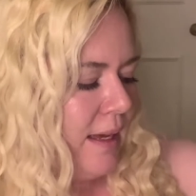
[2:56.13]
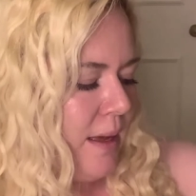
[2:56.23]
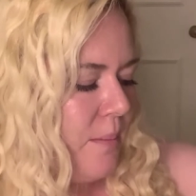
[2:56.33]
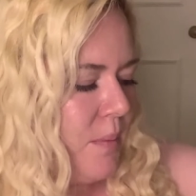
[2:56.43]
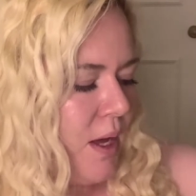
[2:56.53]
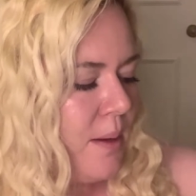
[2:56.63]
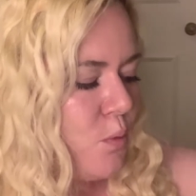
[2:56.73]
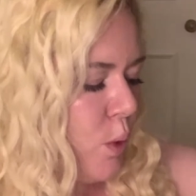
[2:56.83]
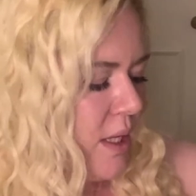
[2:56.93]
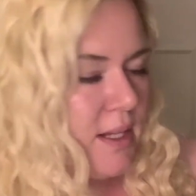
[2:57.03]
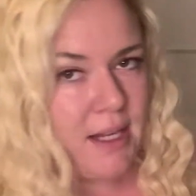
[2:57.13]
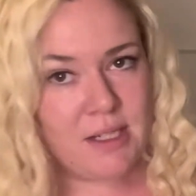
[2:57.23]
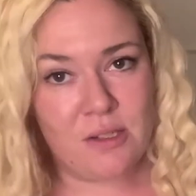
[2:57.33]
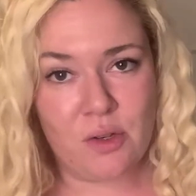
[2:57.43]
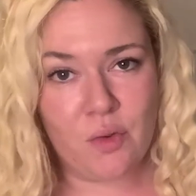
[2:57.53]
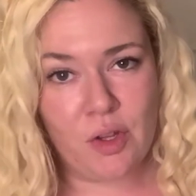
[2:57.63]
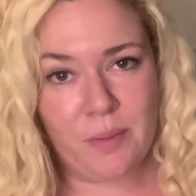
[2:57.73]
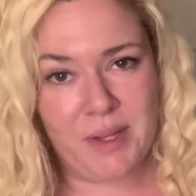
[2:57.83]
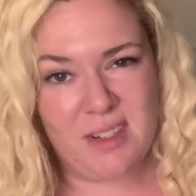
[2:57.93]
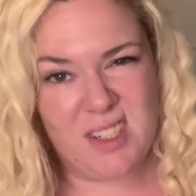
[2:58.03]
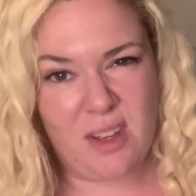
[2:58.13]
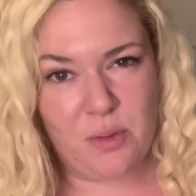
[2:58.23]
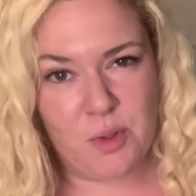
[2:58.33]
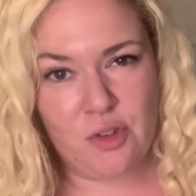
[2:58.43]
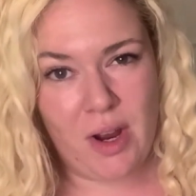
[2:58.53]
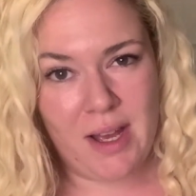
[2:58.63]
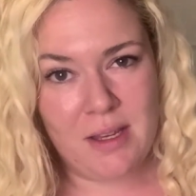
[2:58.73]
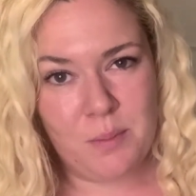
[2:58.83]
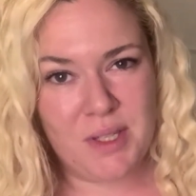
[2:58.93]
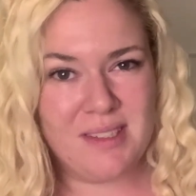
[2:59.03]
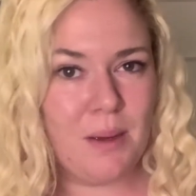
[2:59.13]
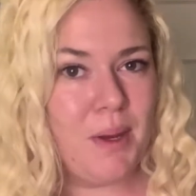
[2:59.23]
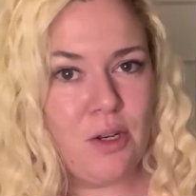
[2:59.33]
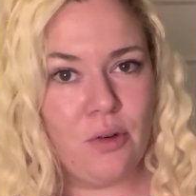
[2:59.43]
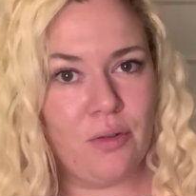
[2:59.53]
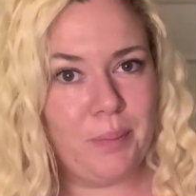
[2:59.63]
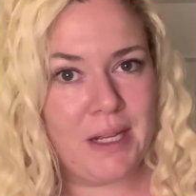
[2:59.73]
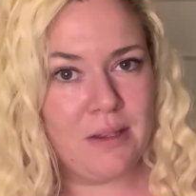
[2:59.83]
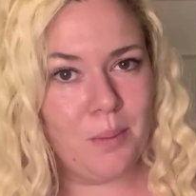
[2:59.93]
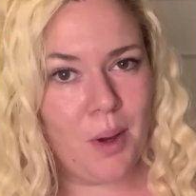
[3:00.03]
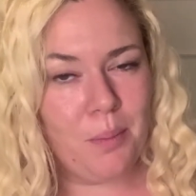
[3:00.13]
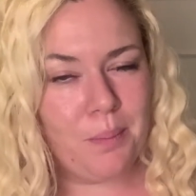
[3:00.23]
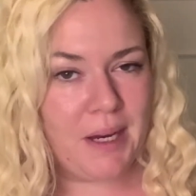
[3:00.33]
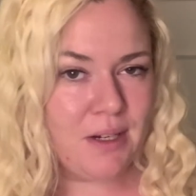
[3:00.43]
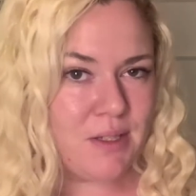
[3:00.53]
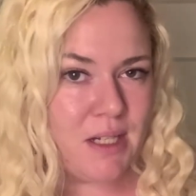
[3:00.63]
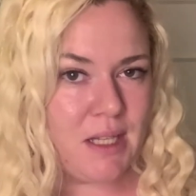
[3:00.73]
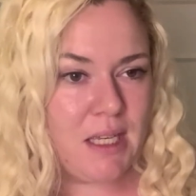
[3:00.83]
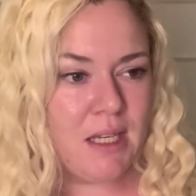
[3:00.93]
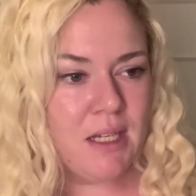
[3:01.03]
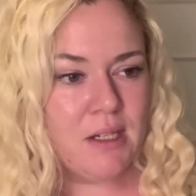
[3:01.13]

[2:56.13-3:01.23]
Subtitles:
I'm quite glad to have got them in there to give them a try, because I might not pick them up personally,